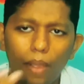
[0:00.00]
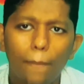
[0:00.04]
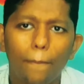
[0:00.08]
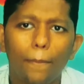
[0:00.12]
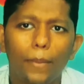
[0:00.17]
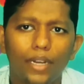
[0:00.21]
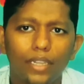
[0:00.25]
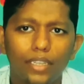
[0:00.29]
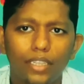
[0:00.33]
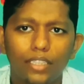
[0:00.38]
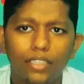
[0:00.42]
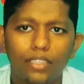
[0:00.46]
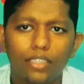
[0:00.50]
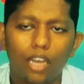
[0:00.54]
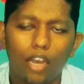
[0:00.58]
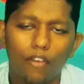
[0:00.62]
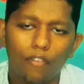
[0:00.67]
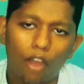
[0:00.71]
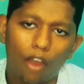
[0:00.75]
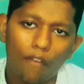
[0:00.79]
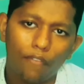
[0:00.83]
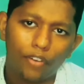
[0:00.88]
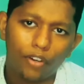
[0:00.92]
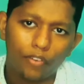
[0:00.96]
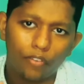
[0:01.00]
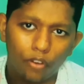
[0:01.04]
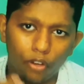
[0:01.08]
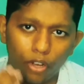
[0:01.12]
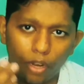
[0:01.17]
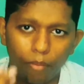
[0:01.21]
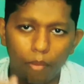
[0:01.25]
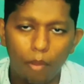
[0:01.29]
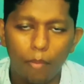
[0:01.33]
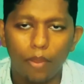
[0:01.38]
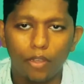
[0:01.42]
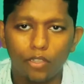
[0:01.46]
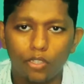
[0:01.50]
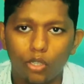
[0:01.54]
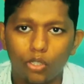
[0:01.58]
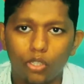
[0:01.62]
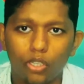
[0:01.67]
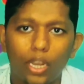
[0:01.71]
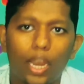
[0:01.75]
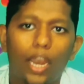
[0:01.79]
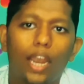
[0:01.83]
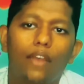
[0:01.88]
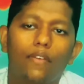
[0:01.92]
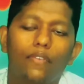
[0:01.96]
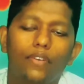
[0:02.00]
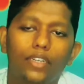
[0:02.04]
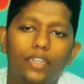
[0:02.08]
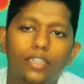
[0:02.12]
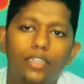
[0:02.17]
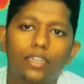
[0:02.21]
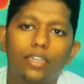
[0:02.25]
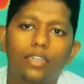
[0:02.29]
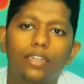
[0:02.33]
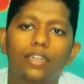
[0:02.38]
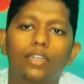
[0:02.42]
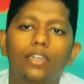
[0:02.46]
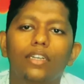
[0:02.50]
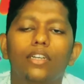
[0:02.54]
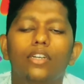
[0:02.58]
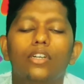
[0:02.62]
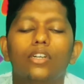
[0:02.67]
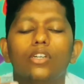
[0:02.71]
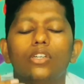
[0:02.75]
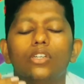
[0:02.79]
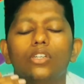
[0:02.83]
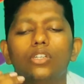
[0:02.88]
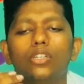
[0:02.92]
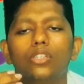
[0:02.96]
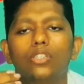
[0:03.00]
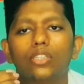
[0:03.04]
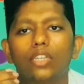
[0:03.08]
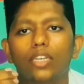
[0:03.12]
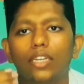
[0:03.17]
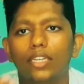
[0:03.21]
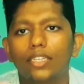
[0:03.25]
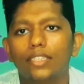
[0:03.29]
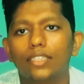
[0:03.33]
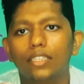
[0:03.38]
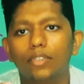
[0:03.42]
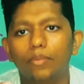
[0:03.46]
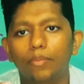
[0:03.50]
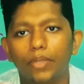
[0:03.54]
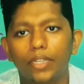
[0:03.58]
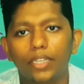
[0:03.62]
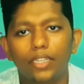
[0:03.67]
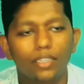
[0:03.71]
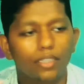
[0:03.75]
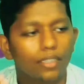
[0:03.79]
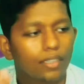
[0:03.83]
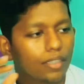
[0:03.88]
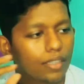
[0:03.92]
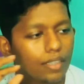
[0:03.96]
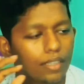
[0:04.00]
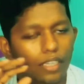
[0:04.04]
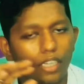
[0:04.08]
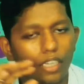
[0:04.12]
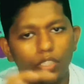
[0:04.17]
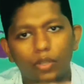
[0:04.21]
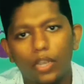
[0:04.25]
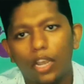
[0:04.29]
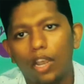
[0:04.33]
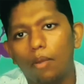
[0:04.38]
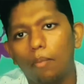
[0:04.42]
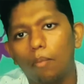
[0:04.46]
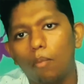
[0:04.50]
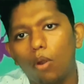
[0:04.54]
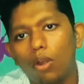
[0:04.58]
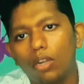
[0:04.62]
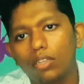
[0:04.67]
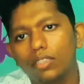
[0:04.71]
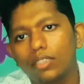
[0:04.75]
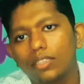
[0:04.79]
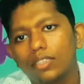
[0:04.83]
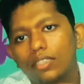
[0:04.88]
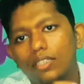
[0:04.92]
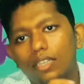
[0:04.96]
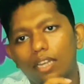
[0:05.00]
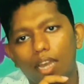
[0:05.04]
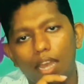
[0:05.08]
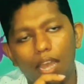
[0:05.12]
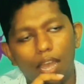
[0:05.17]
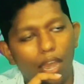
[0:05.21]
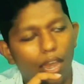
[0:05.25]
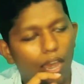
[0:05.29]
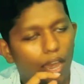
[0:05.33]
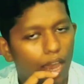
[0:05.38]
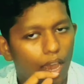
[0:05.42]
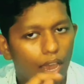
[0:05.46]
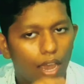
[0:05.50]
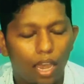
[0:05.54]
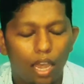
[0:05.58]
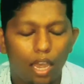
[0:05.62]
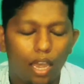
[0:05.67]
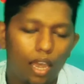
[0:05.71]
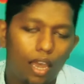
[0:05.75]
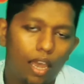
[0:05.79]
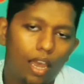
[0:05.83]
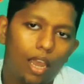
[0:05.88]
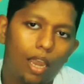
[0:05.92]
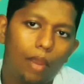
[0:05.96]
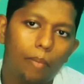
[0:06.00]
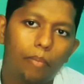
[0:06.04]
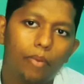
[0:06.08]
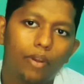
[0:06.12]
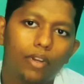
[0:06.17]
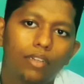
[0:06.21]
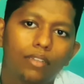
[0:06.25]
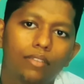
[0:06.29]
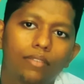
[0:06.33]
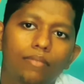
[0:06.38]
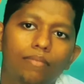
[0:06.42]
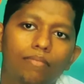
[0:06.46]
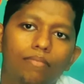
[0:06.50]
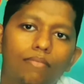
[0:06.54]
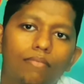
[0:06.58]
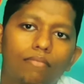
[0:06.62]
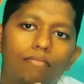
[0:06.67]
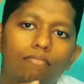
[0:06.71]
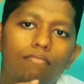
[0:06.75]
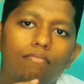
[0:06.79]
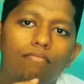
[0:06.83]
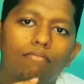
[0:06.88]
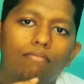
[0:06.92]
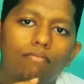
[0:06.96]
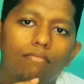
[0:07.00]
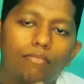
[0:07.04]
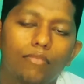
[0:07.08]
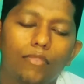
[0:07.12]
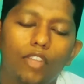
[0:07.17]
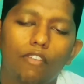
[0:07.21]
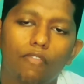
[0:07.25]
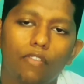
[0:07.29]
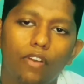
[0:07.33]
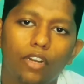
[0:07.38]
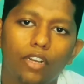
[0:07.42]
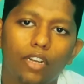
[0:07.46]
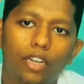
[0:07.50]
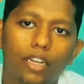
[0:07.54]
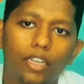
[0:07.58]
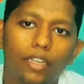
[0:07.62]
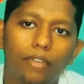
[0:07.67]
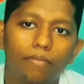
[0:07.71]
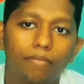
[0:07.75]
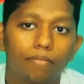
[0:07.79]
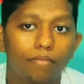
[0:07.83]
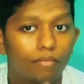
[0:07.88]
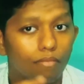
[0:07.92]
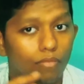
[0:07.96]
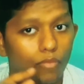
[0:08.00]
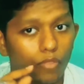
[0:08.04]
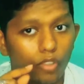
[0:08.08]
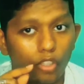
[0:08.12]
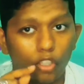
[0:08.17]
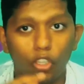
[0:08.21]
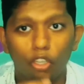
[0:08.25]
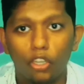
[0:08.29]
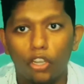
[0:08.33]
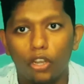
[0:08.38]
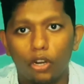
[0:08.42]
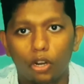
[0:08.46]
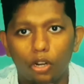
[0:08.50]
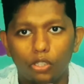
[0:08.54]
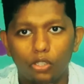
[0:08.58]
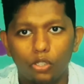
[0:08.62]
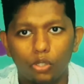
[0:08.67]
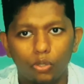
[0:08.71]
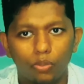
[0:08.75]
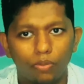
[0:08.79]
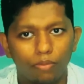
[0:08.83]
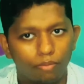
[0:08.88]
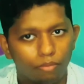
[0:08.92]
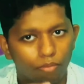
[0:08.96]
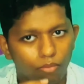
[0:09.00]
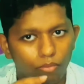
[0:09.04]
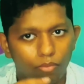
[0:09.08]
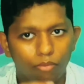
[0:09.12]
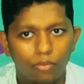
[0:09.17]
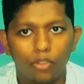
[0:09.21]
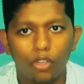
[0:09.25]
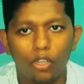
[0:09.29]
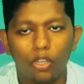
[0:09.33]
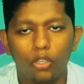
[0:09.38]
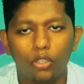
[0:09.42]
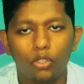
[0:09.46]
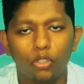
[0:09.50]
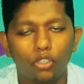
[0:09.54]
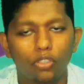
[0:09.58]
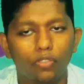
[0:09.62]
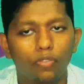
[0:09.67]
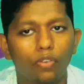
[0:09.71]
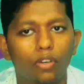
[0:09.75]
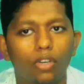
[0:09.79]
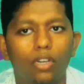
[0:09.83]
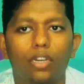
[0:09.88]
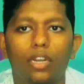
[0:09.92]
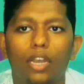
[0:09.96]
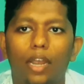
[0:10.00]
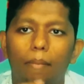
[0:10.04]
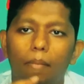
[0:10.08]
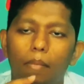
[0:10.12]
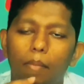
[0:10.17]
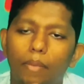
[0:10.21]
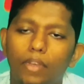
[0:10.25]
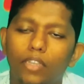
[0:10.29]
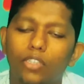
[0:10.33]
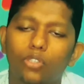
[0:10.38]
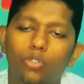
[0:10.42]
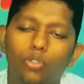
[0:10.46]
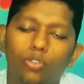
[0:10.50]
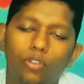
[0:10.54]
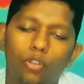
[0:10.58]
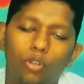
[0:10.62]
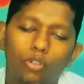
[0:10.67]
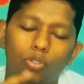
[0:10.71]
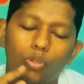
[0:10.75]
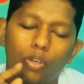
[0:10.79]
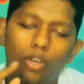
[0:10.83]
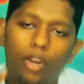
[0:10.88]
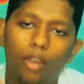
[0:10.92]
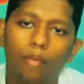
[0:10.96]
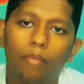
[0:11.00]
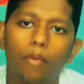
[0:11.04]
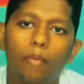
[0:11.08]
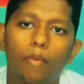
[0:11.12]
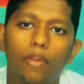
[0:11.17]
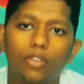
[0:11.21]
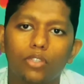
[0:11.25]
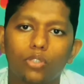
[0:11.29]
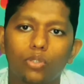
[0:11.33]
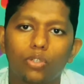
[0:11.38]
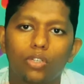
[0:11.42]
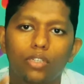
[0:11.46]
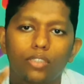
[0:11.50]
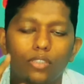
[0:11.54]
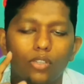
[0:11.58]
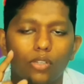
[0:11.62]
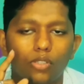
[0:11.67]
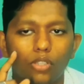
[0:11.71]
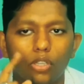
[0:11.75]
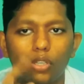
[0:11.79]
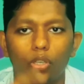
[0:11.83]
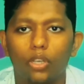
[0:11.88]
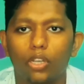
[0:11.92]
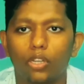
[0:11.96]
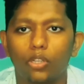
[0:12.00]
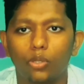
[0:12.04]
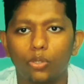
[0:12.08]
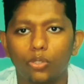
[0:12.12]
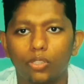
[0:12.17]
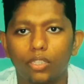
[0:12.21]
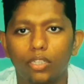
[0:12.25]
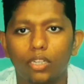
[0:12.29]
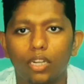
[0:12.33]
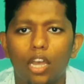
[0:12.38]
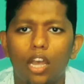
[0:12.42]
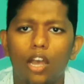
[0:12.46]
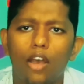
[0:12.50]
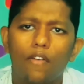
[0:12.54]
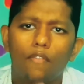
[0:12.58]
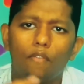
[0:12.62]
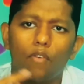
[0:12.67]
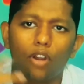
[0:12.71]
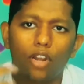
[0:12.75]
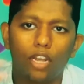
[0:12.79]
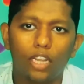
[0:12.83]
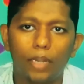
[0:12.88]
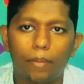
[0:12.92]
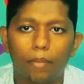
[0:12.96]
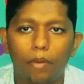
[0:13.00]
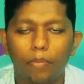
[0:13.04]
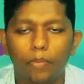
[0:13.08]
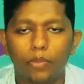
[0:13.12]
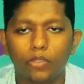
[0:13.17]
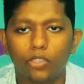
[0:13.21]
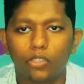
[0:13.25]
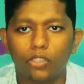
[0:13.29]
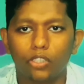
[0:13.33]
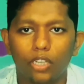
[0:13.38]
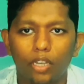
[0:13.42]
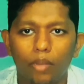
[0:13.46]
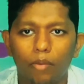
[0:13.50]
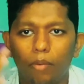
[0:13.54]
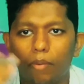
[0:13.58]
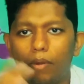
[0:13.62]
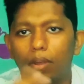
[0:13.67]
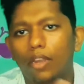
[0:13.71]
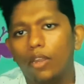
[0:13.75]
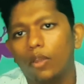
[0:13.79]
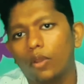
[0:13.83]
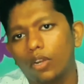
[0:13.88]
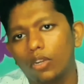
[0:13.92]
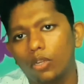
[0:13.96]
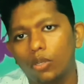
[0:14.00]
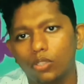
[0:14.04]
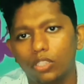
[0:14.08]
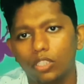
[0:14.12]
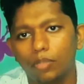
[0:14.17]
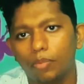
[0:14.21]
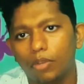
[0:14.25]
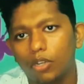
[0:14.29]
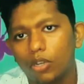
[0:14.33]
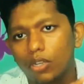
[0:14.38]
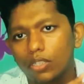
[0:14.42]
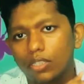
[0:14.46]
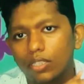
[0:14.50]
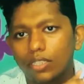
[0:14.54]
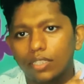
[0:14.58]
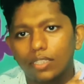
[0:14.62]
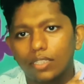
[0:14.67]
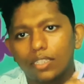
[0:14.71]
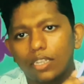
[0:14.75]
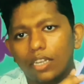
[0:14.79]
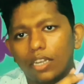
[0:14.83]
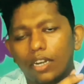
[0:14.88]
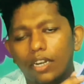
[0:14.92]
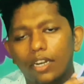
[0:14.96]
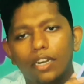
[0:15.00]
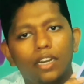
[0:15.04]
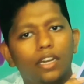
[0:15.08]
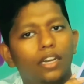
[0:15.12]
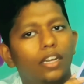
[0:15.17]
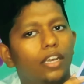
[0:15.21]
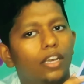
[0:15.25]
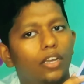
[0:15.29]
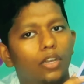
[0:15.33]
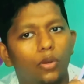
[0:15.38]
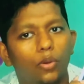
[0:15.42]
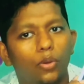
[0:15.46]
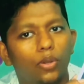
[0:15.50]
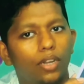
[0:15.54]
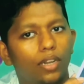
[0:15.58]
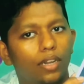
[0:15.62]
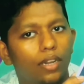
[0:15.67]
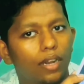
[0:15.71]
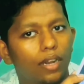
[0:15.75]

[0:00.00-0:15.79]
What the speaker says: many things. After for MBBS also I have needed. The reason being, that's why I bought this iPad. Definitely you can also use for MBBS, those who are MBBS students also you can use it. For other purpose also you can use it, because it is a really good